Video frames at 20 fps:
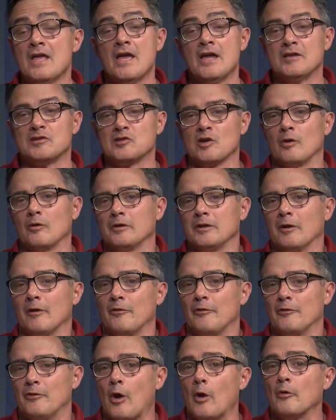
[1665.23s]
So
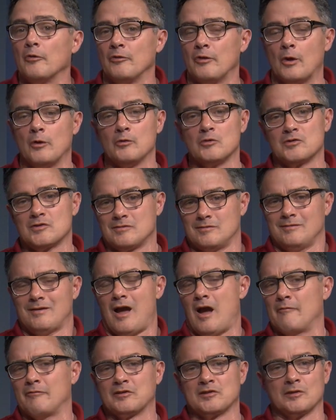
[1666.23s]
those
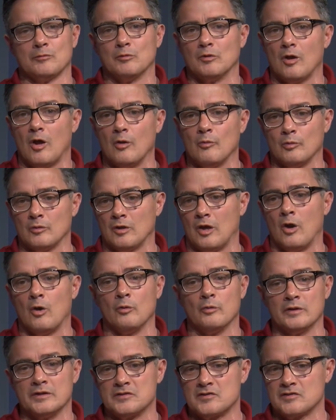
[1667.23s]
obviously will
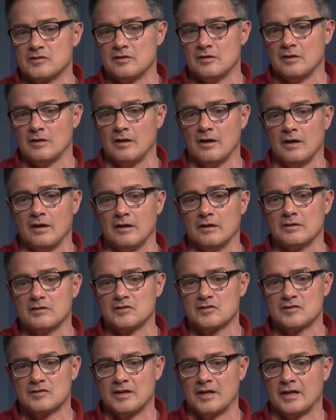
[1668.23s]
always
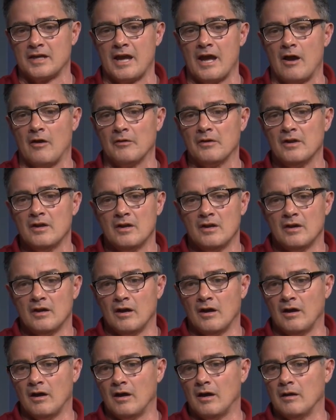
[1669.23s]
stick out.
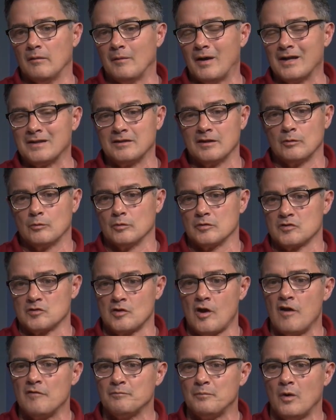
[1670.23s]
I think with
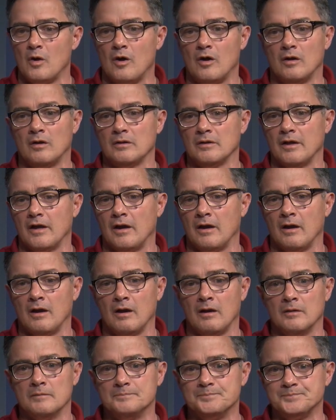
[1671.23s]
softball,
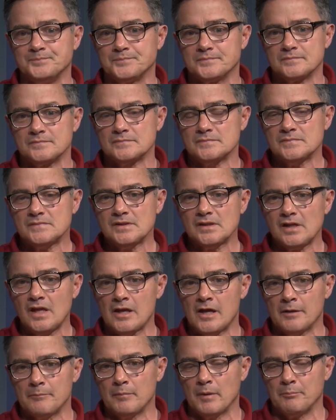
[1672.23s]

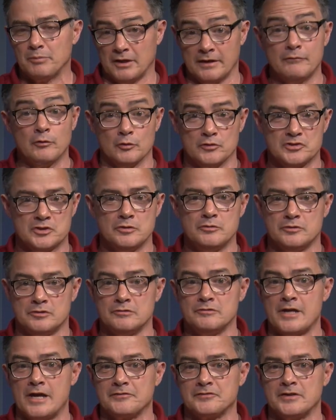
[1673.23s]
I believe it was
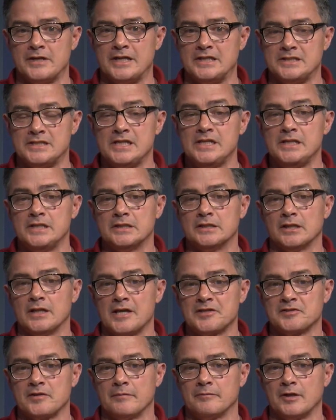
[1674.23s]
2018, the
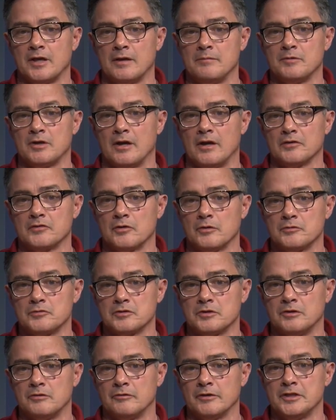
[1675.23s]
last time the Gamecocks
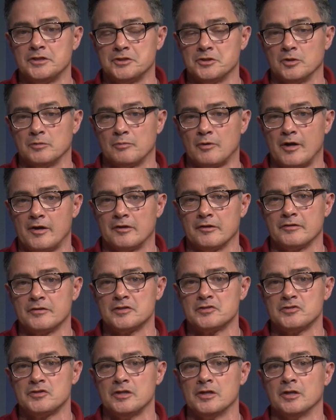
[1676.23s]
hosted a regional prior to
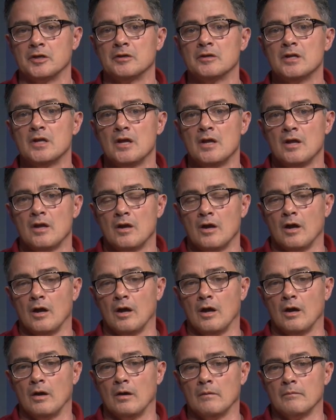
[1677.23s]
this year.
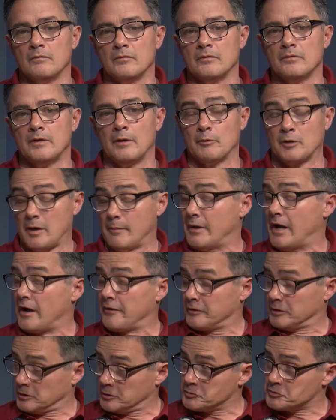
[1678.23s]
They were coming out
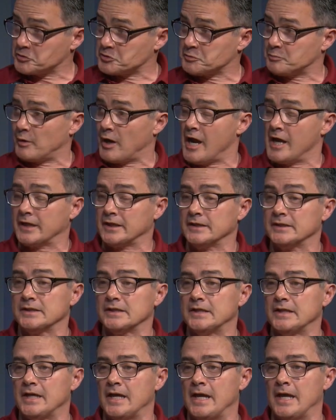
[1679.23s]
of the losers bracket
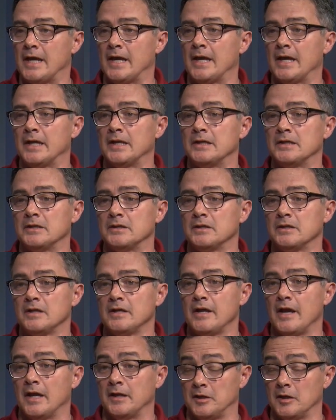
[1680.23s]
and
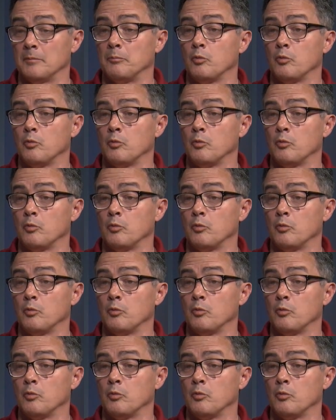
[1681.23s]
ended up